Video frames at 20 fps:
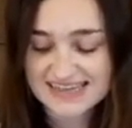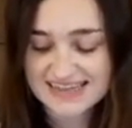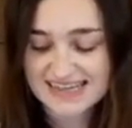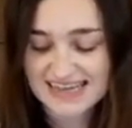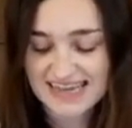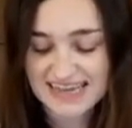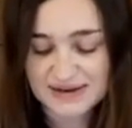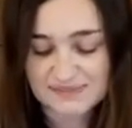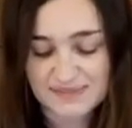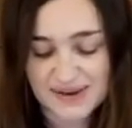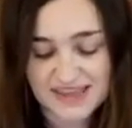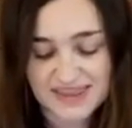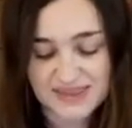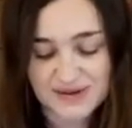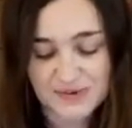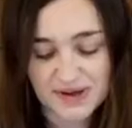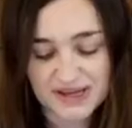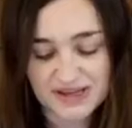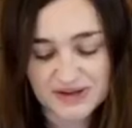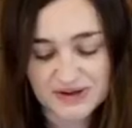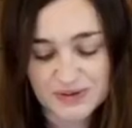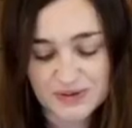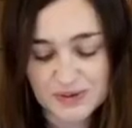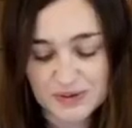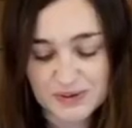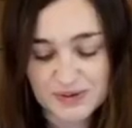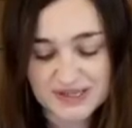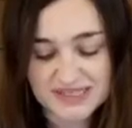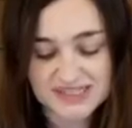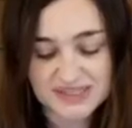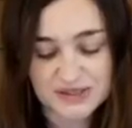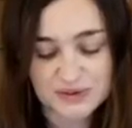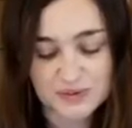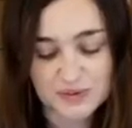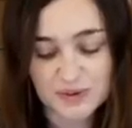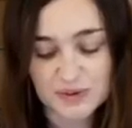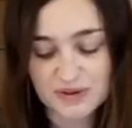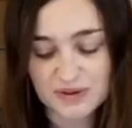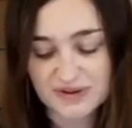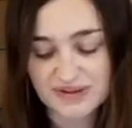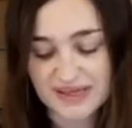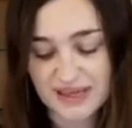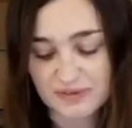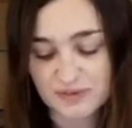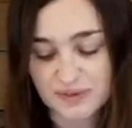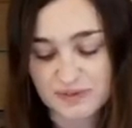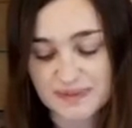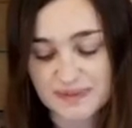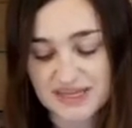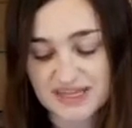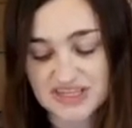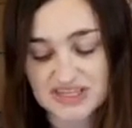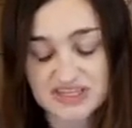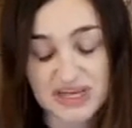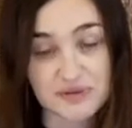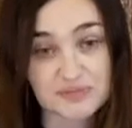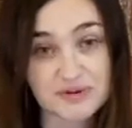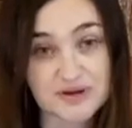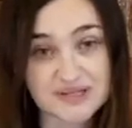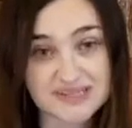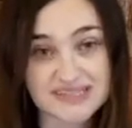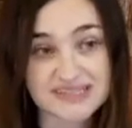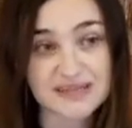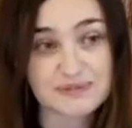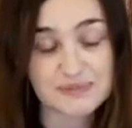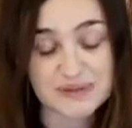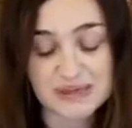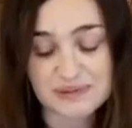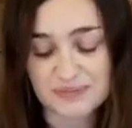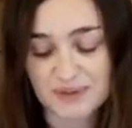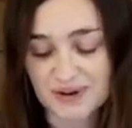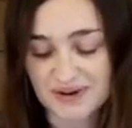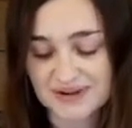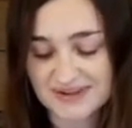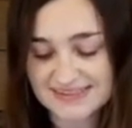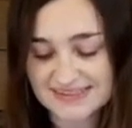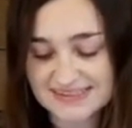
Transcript: They had met the one who is the ruler that will be a shepherd to the people.